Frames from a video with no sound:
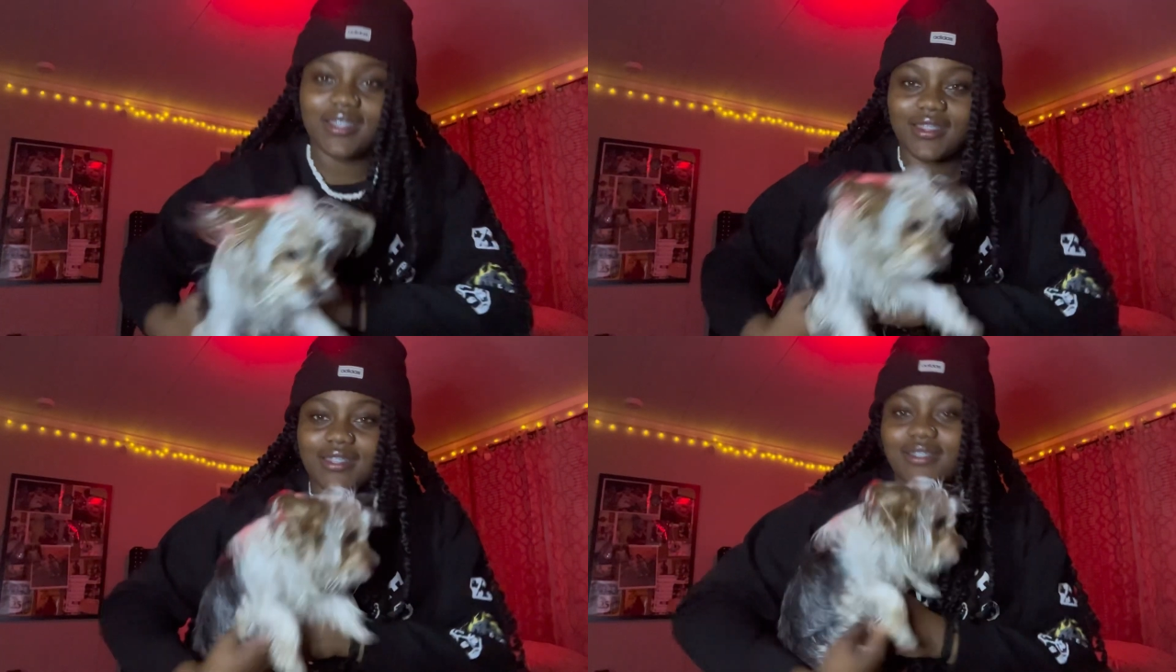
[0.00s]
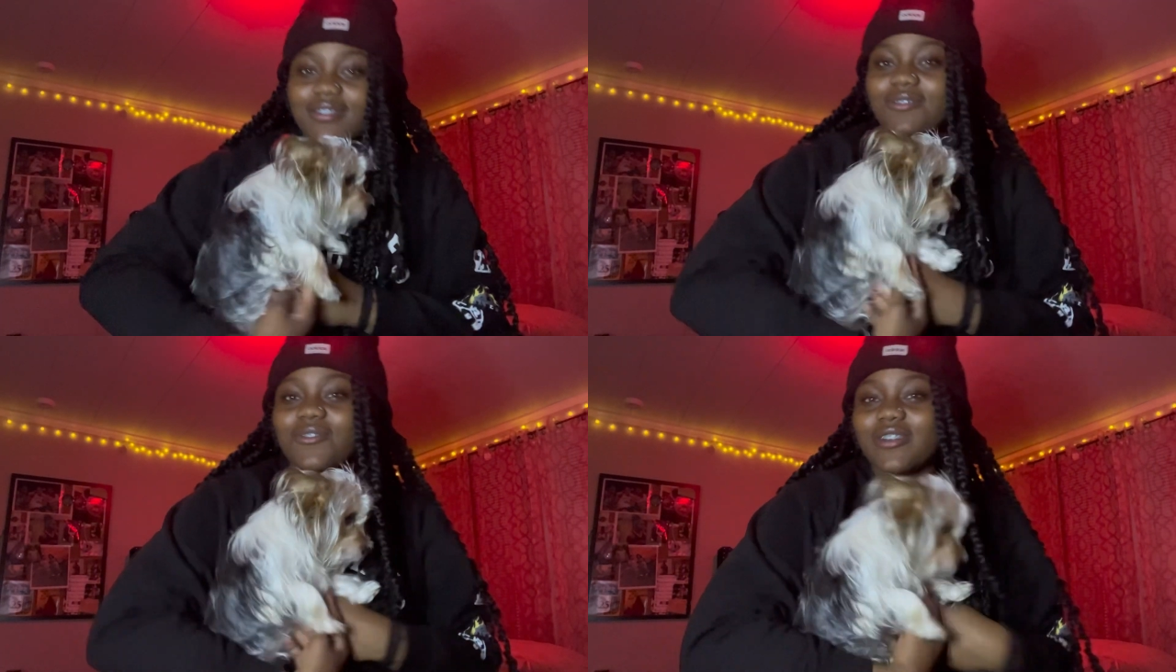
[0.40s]
this
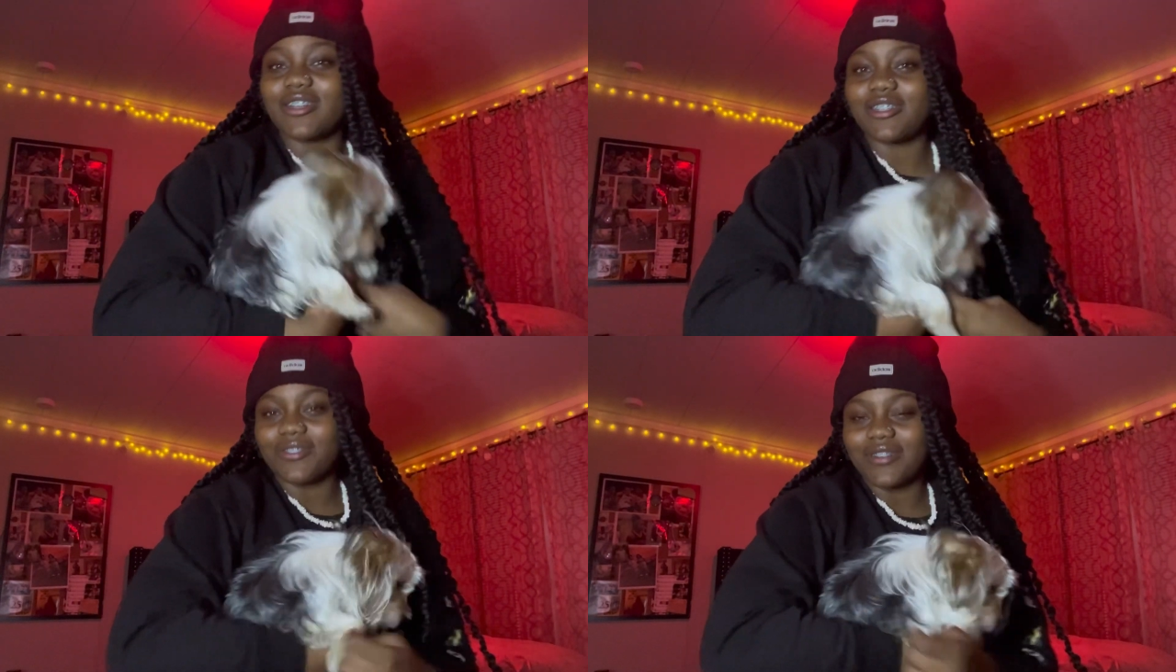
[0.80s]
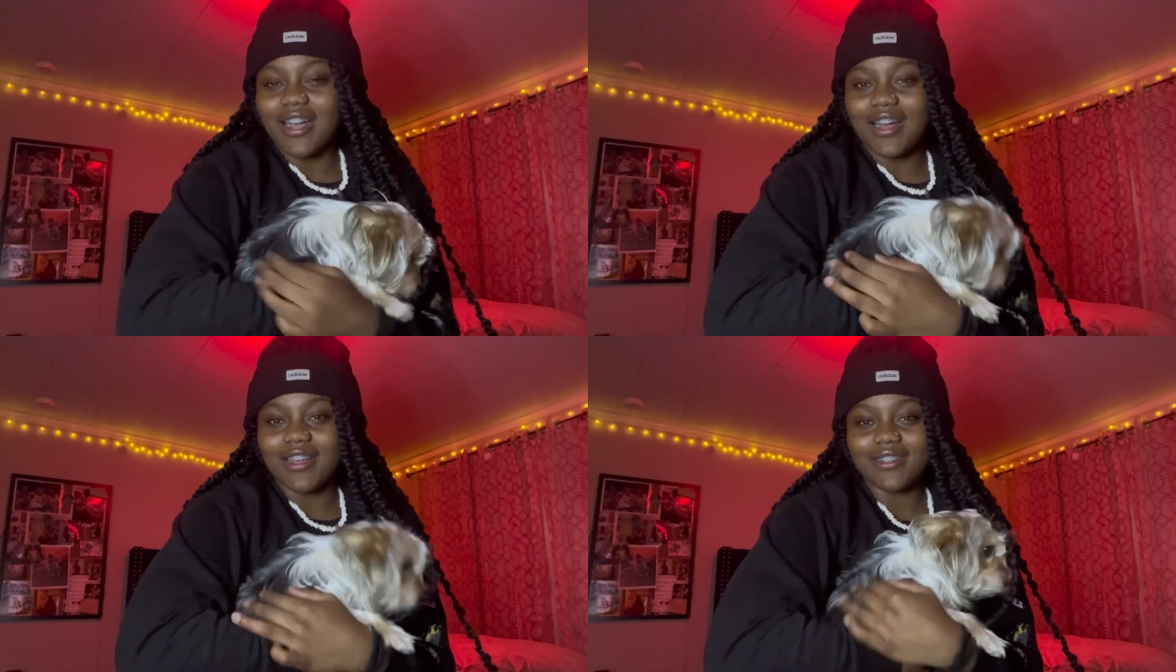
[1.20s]
is Oreo,
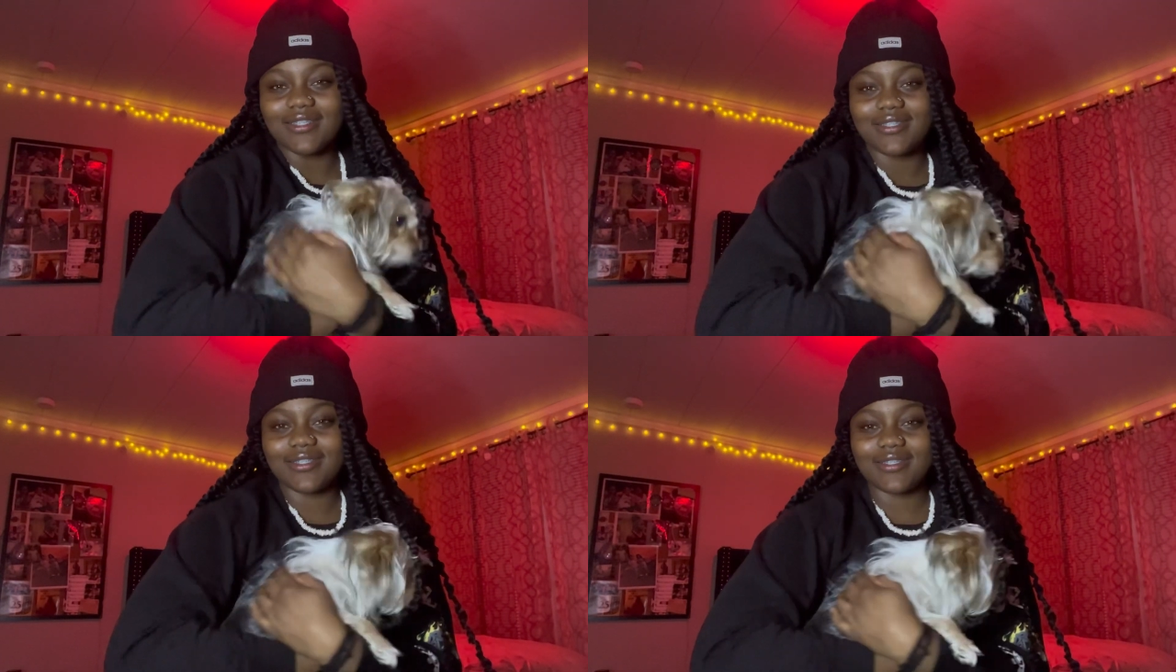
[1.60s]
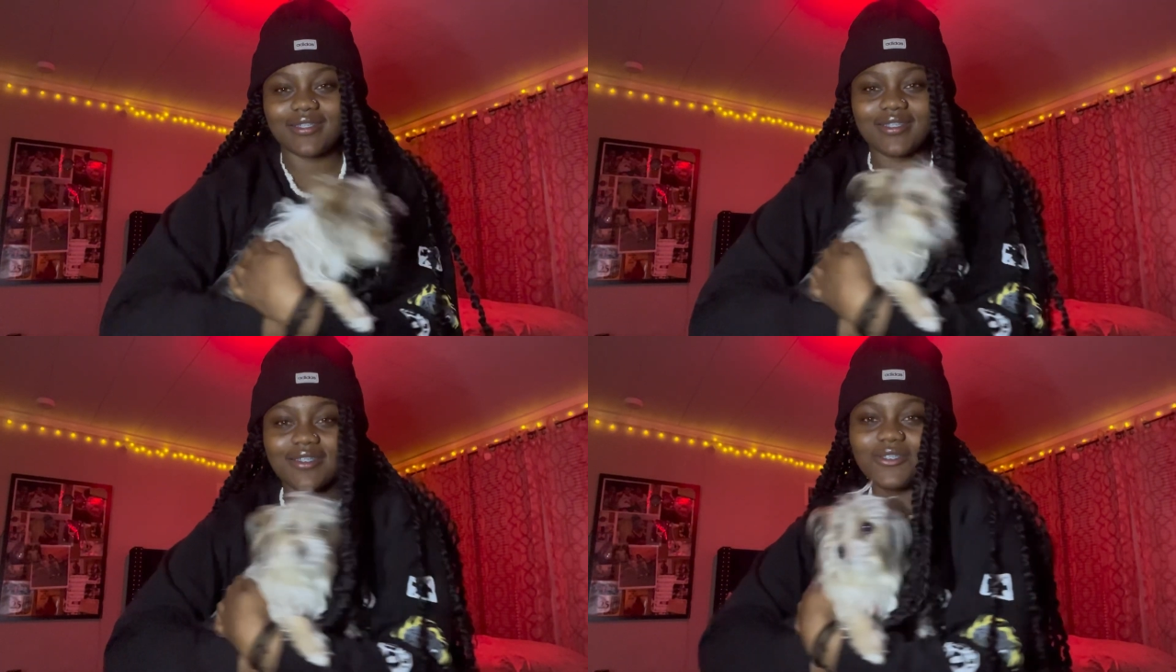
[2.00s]
guys.
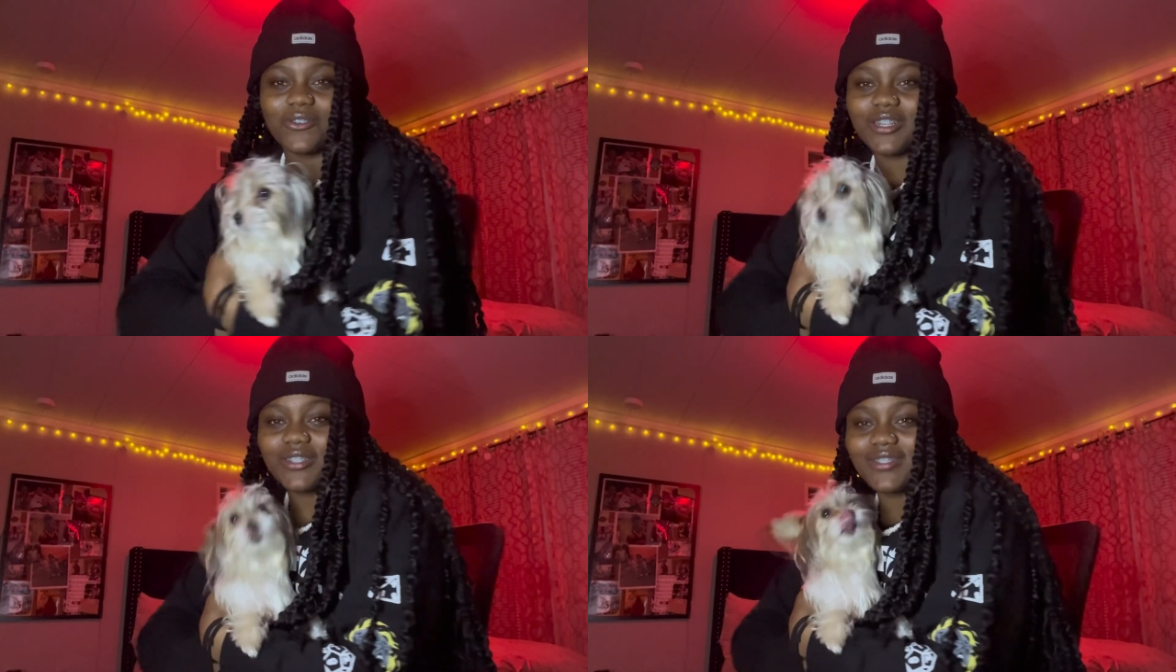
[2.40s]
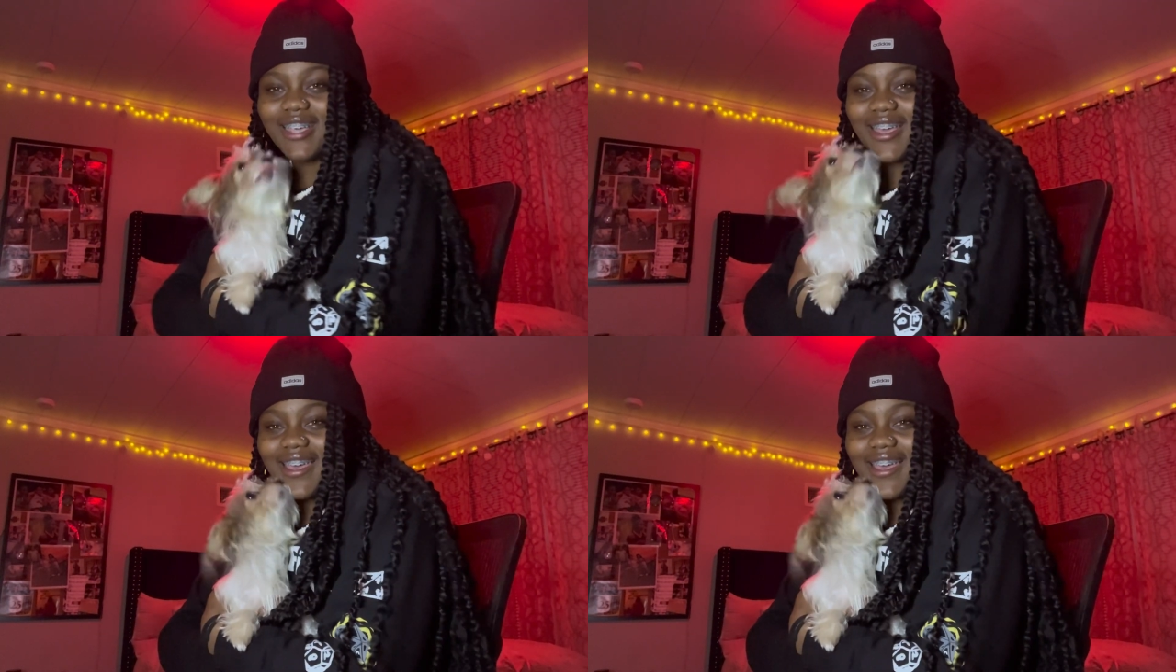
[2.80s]
Oreo, say